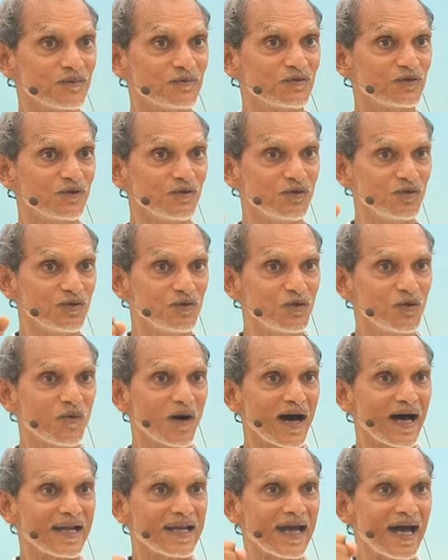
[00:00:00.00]
So you
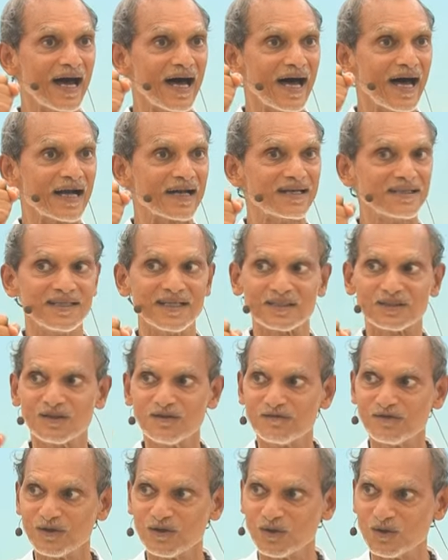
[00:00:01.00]
are the architect
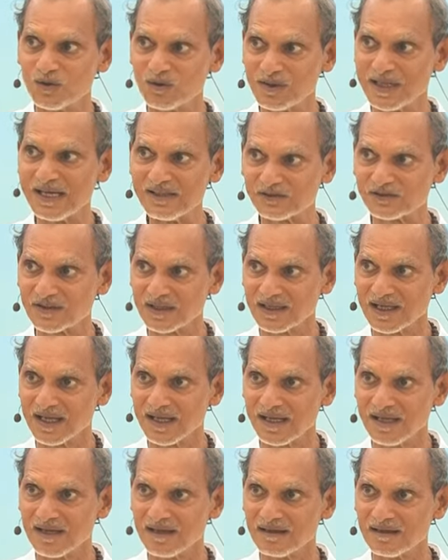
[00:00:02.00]
of your own destiny.
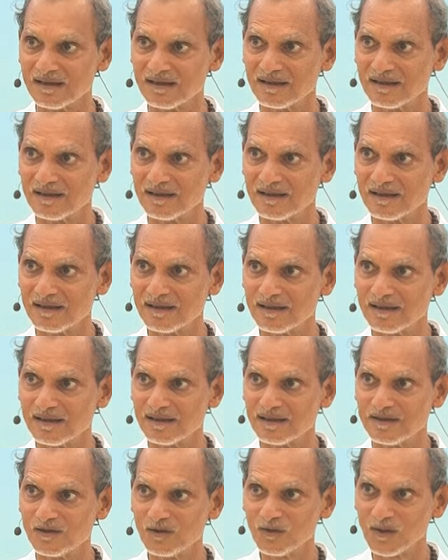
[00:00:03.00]

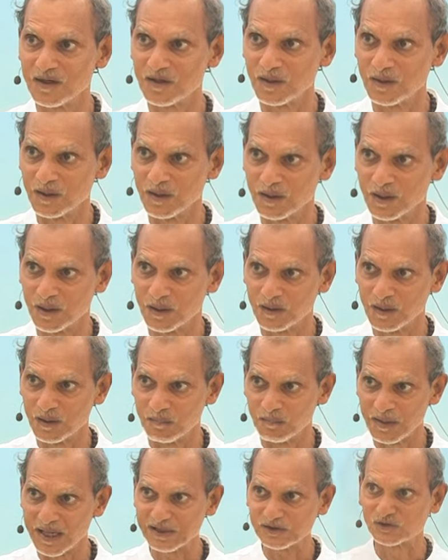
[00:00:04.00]
You are the, the
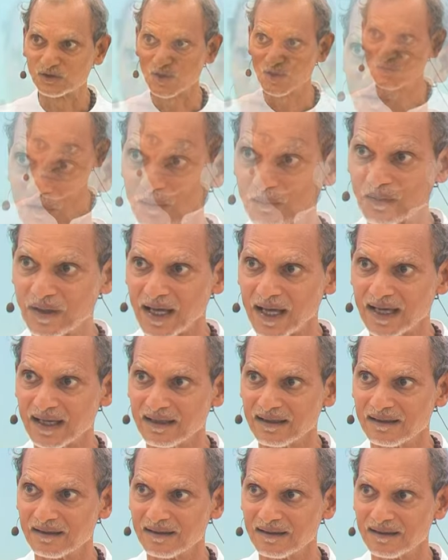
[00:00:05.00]
master of the play,
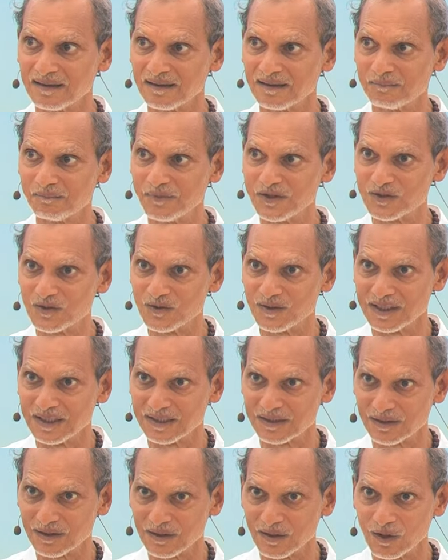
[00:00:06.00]
but you need
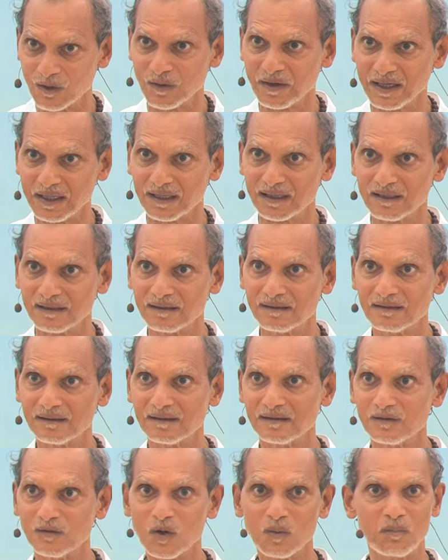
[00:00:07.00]
to know it.
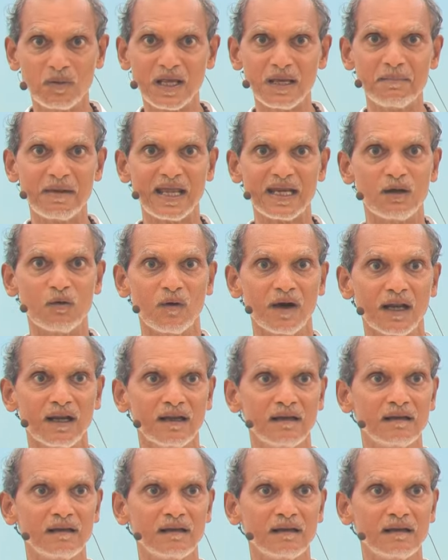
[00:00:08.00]
Don't blame anyone.